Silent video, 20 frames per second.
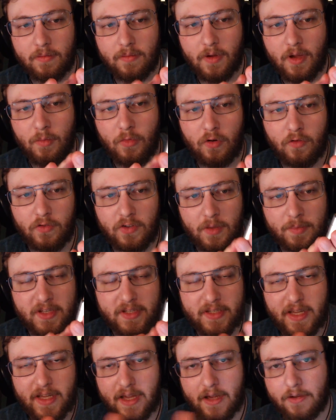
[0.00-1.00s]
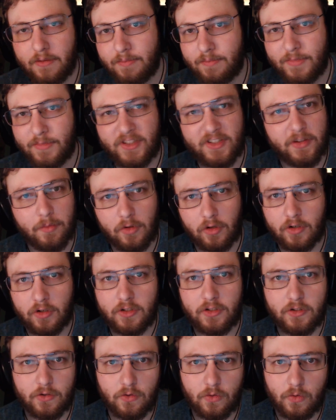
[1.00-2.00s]
It moves up and down similar
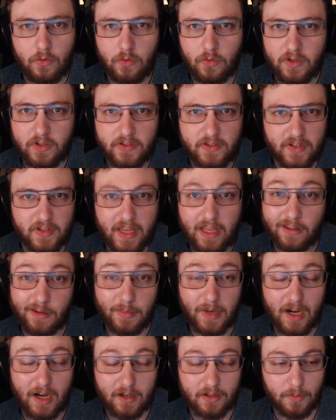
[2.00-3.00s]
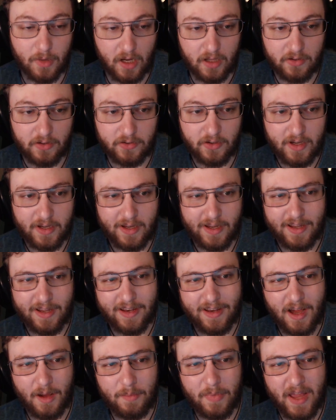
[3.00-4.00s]
to the Sigelli box mods.
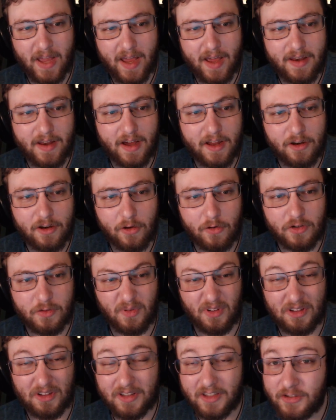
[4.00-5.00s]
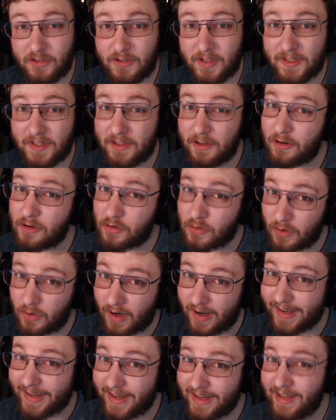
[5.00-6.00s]
Not bad, not noticeable unless you sit there and
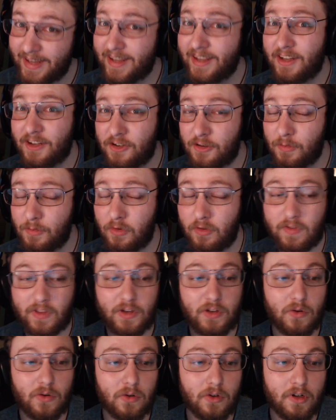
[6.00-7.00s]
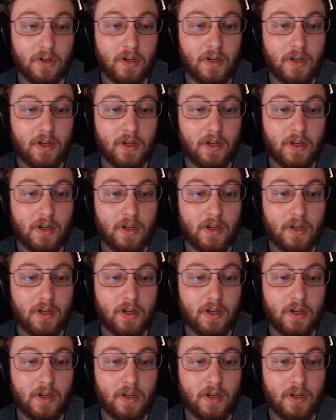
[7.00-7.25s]
try to move the door.